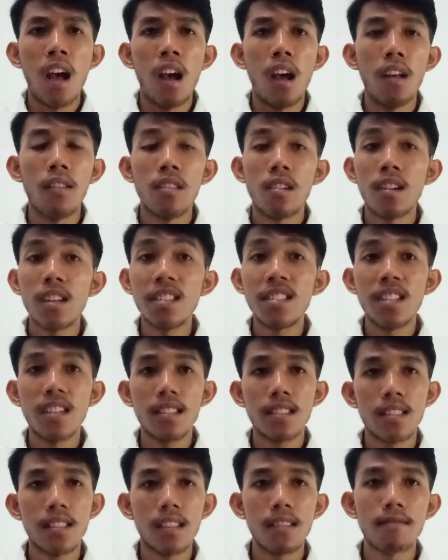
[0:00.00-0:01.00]
and the
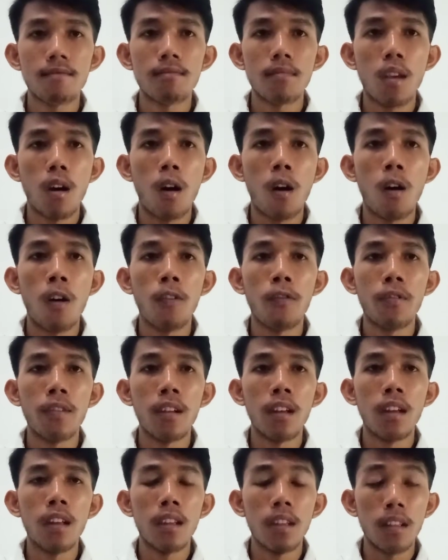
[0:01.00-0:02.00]
rejection of
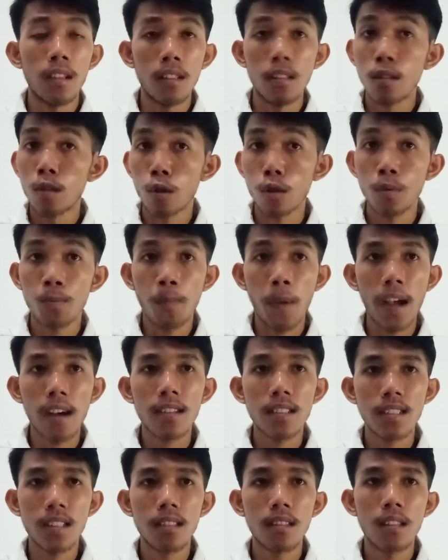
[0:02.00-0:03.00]

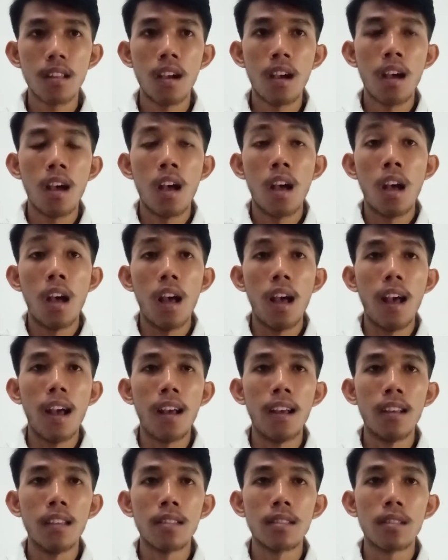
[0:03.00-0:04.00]
introspection
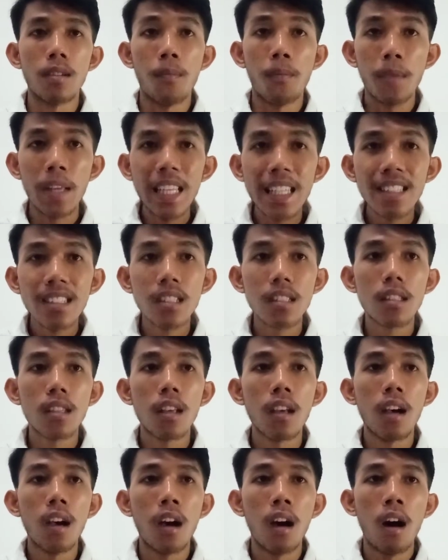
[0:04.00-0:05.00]
as means
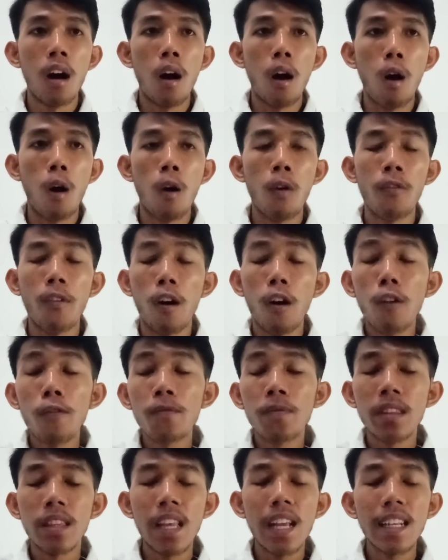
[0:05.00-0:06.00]
of
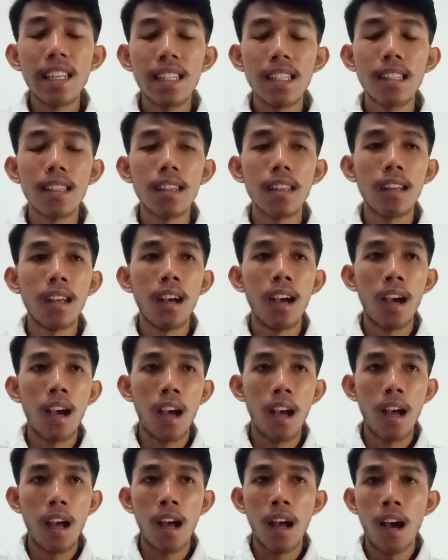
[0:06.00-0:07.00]
obtaining
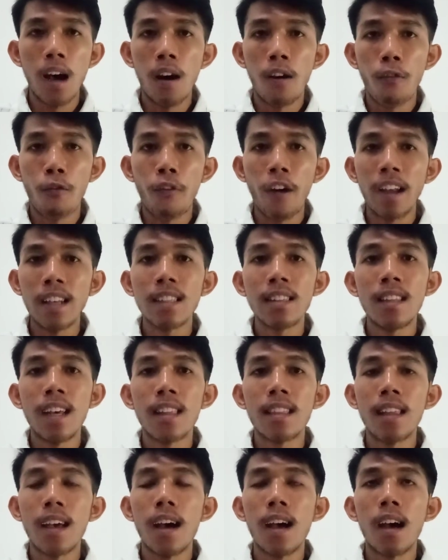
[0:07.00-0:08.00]
valid
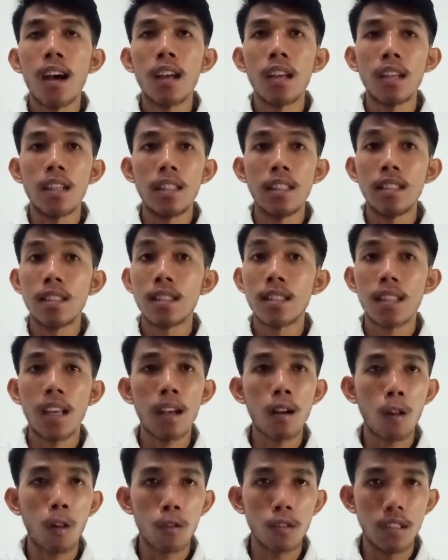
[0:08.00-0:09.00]
data in
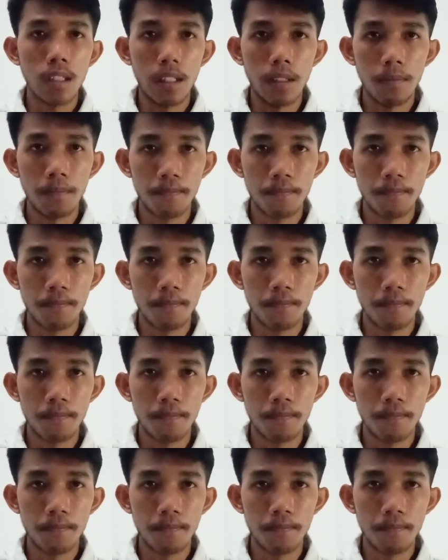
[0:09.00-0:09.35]
psychology.